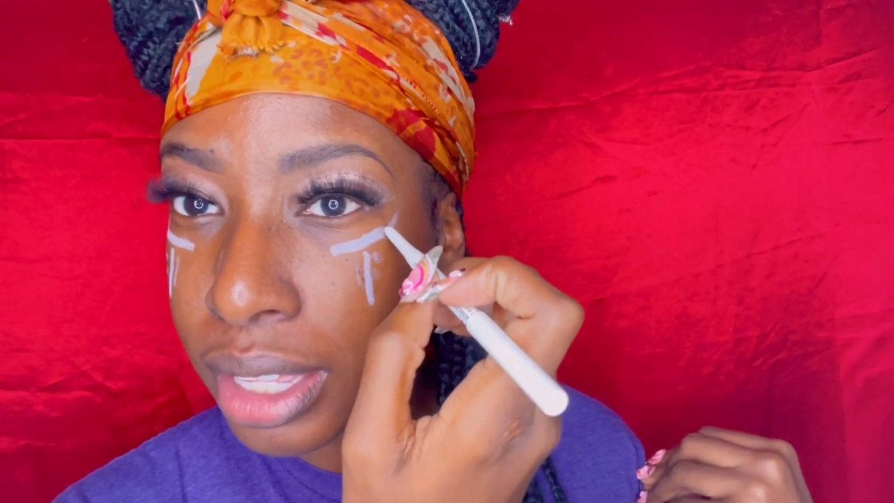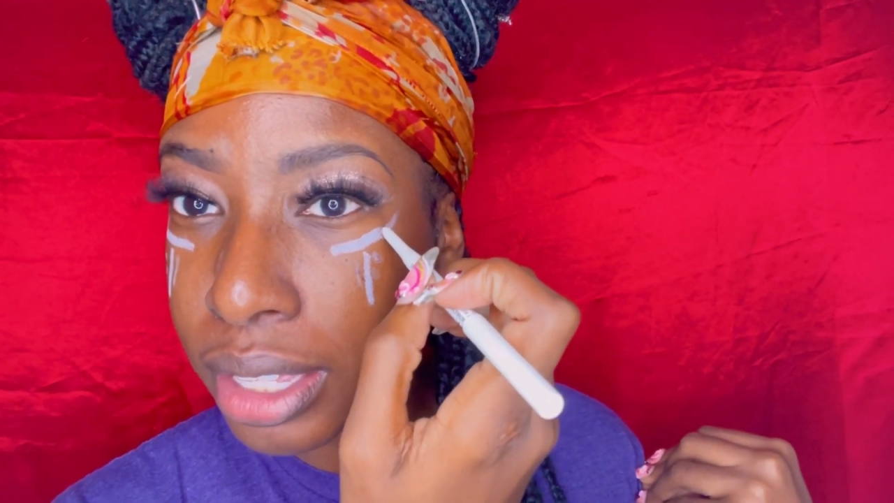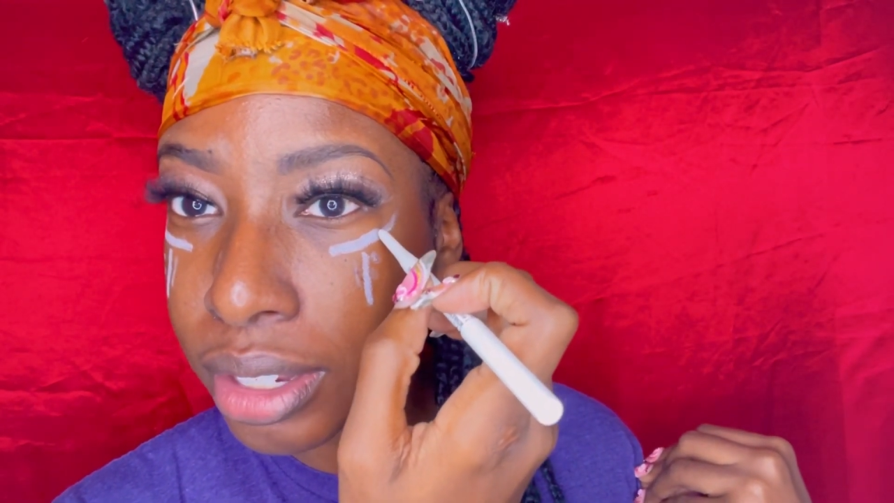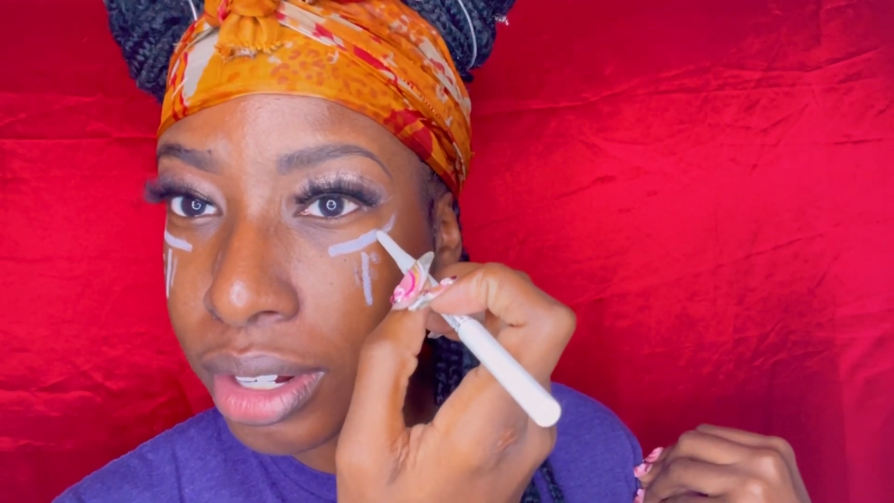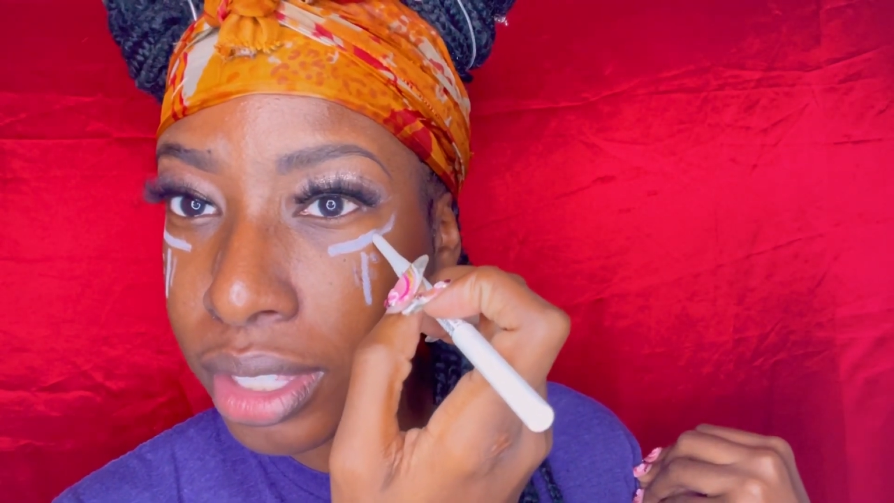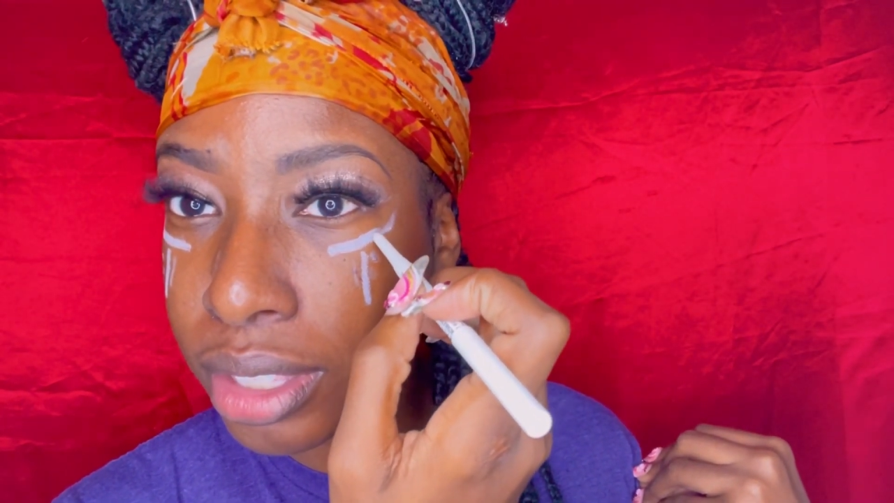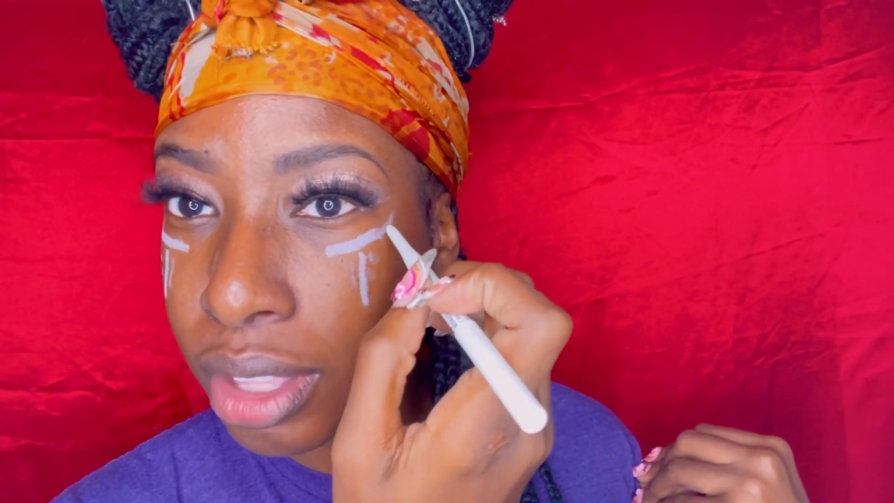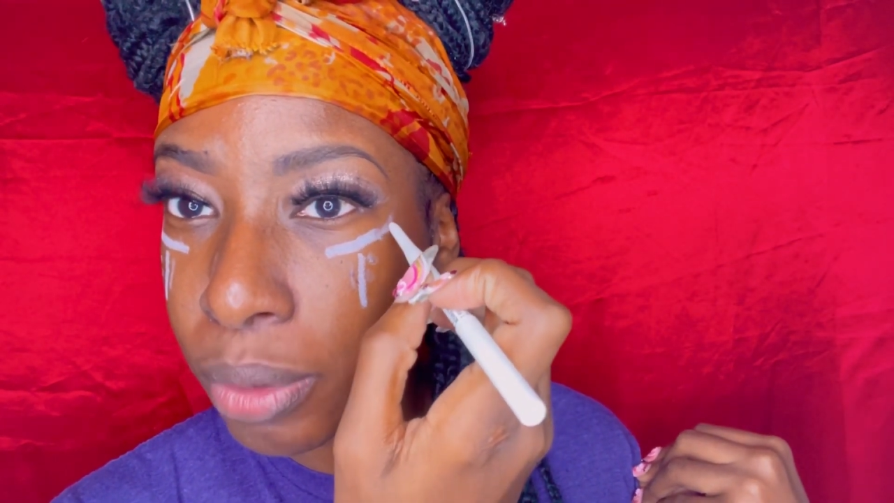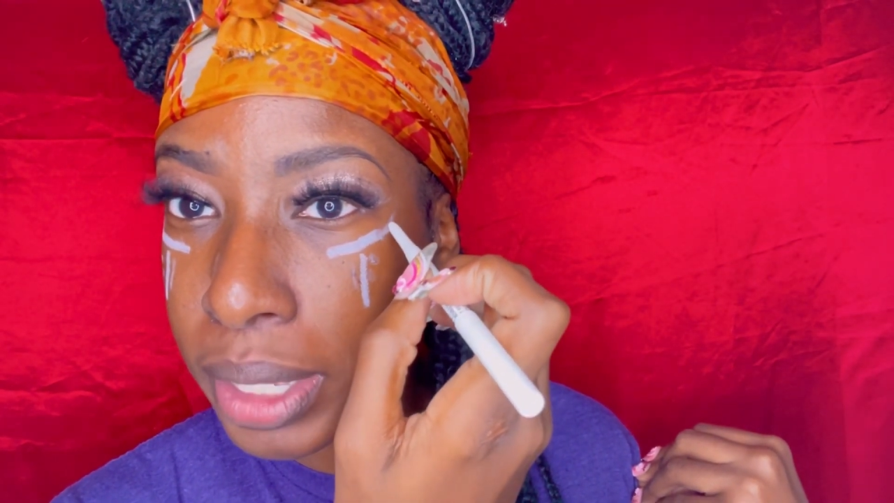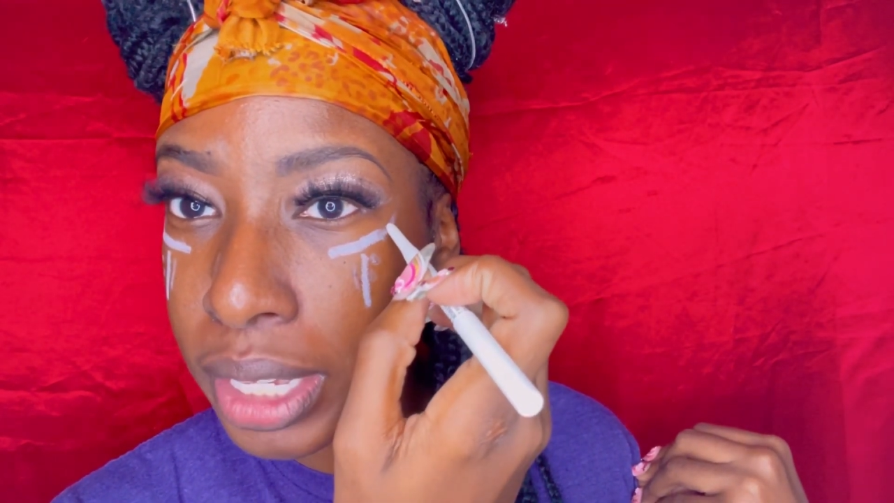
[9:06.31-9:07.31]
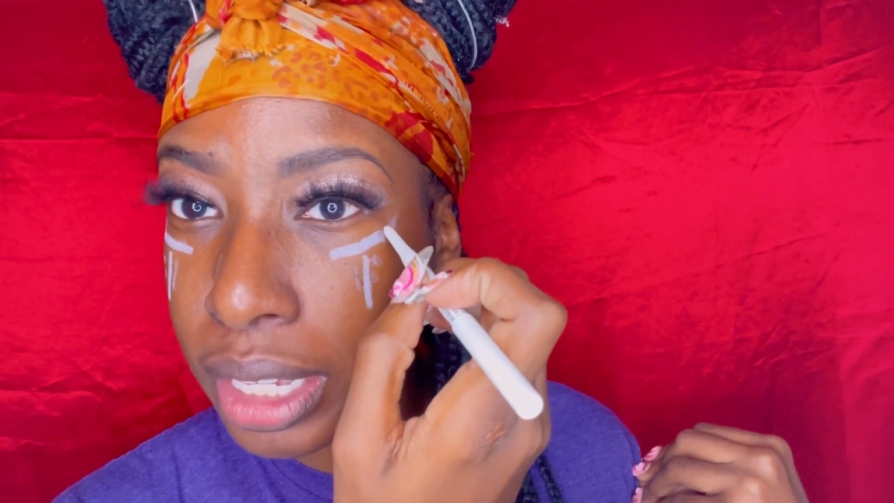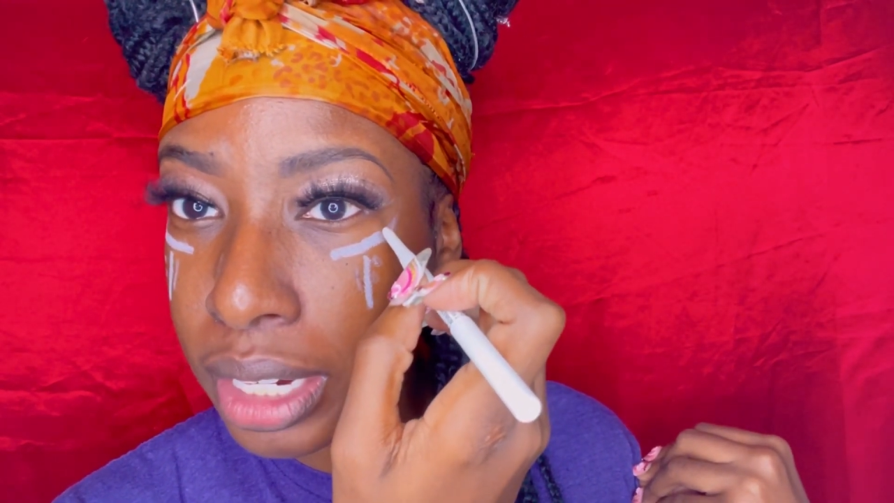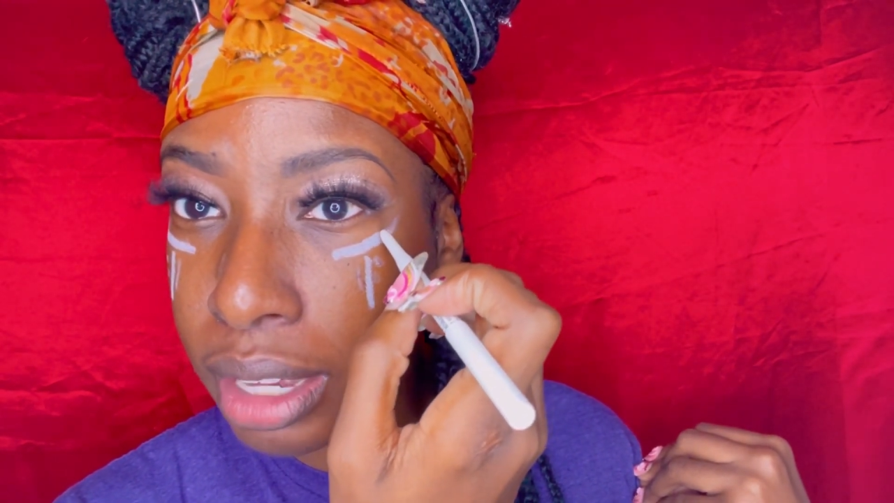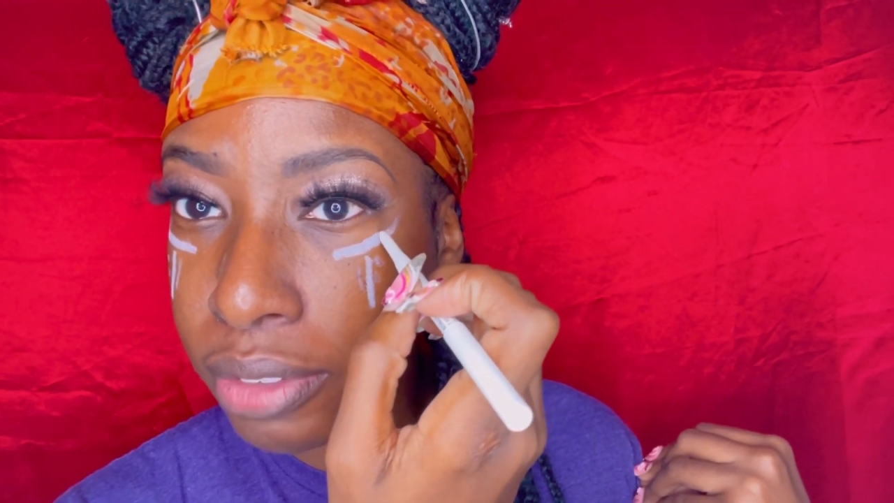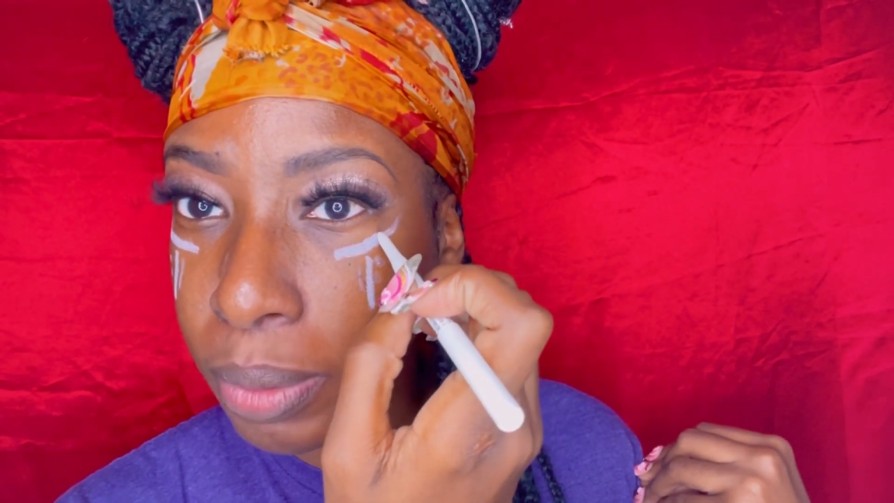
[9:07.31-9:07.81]
you know, the
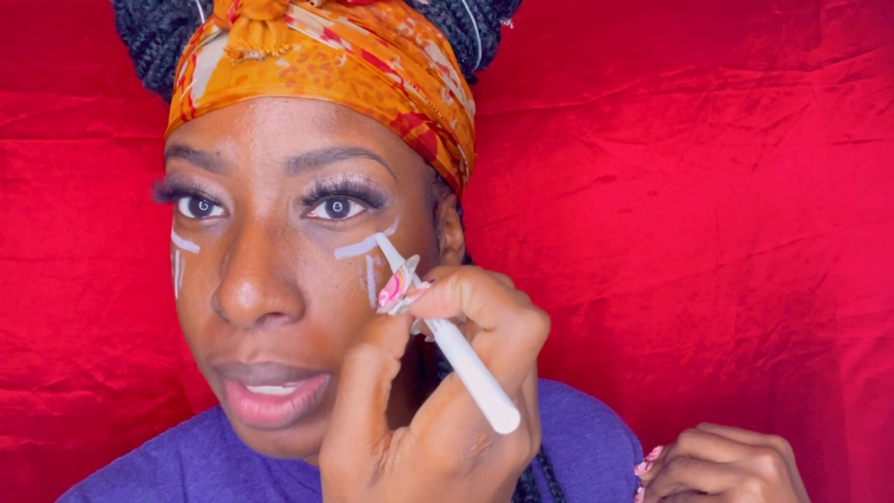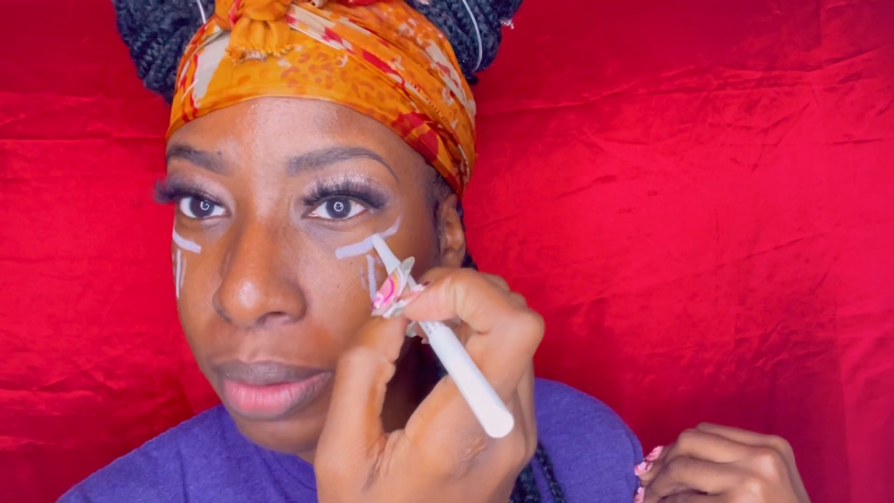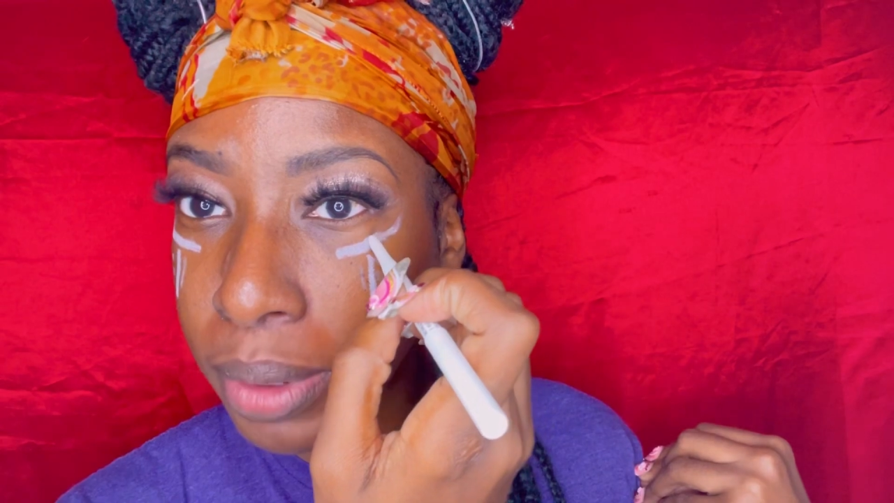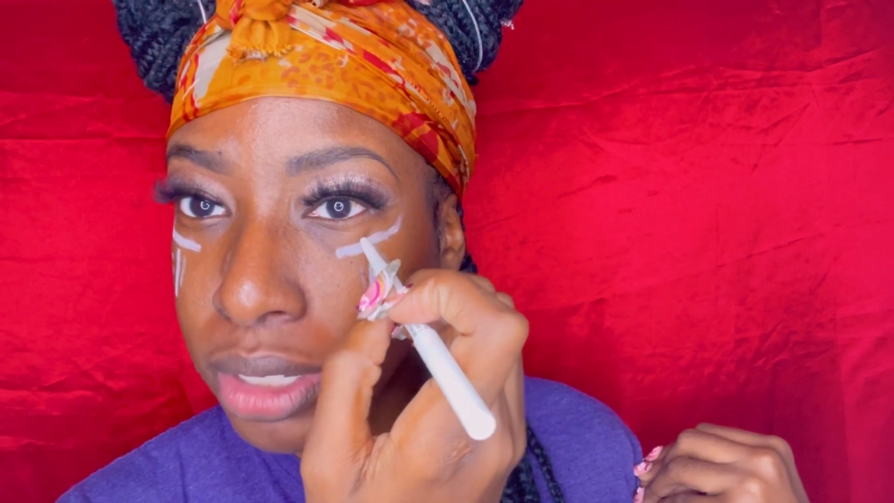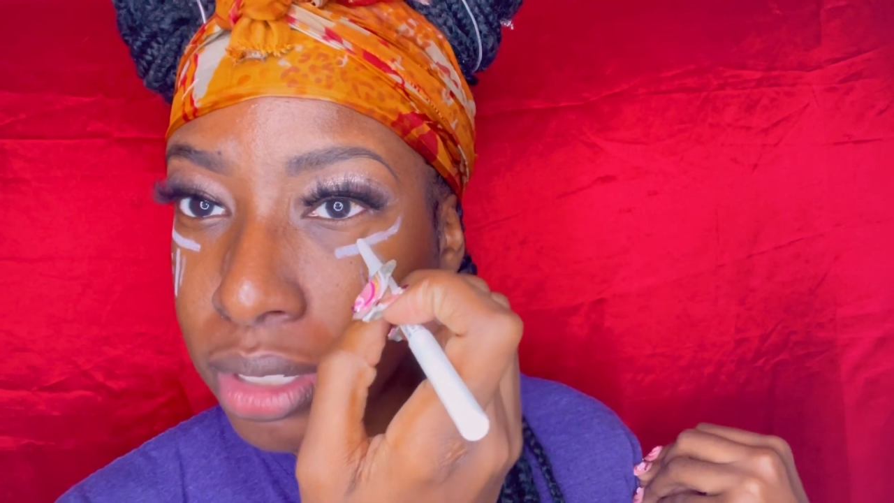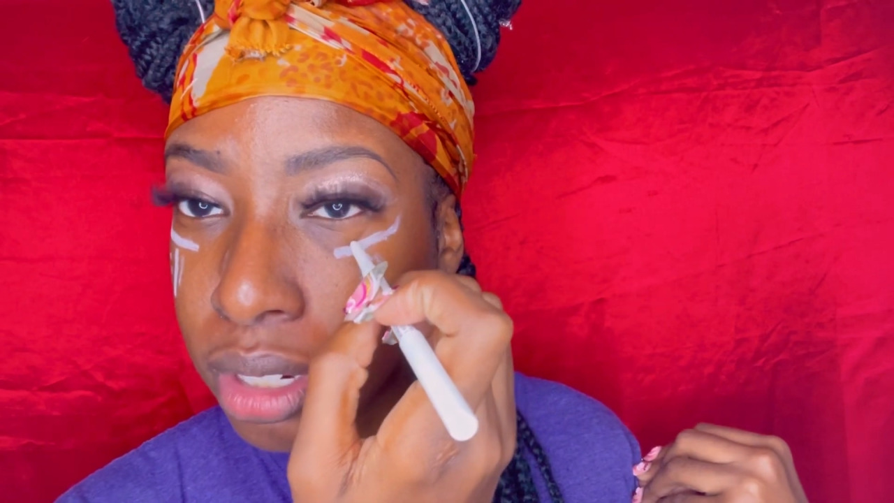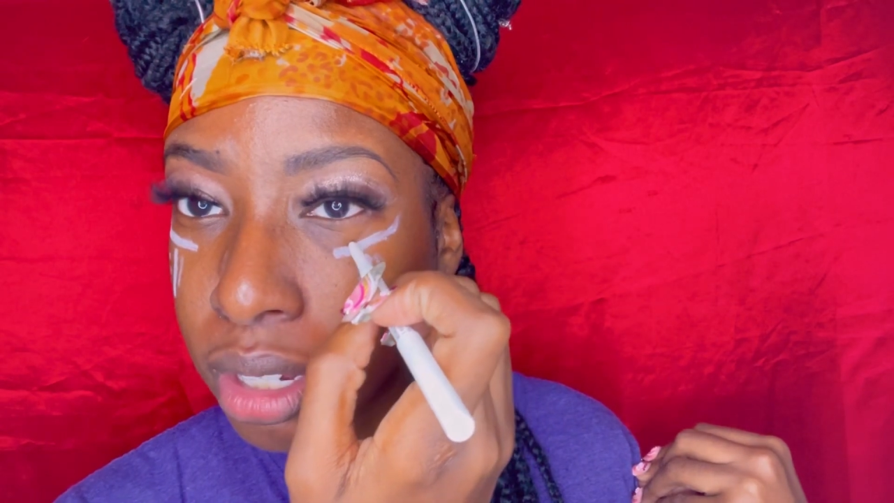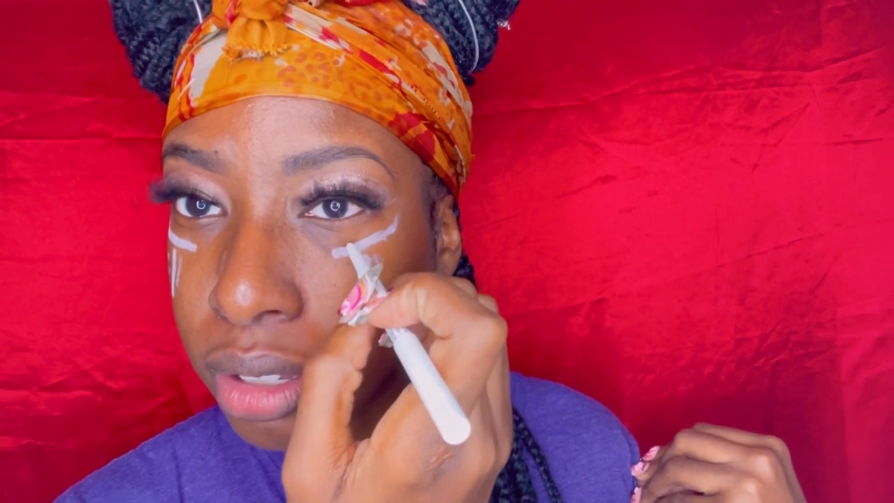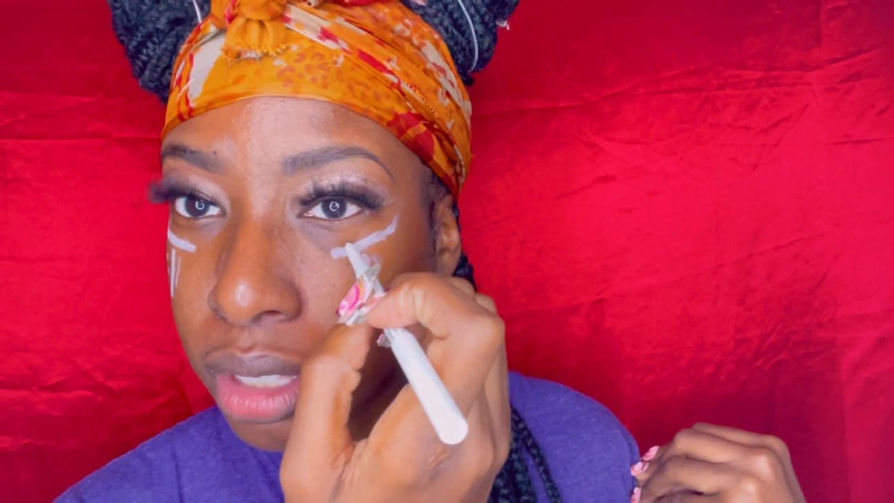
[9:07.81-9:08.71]
weekend of the wedding, which, you know,